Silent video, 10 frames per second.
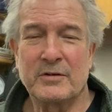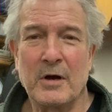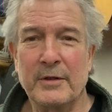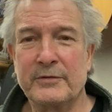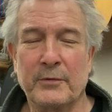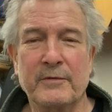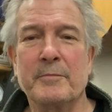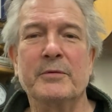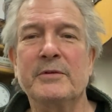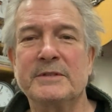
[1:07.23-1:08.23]
call it sort of a
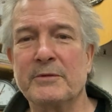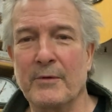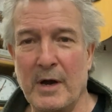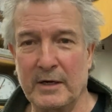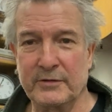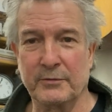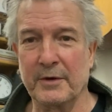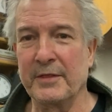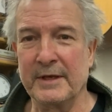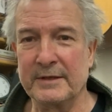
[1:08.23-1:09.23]
bluesy rock sort
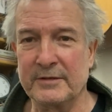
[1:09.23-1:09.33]
of thing.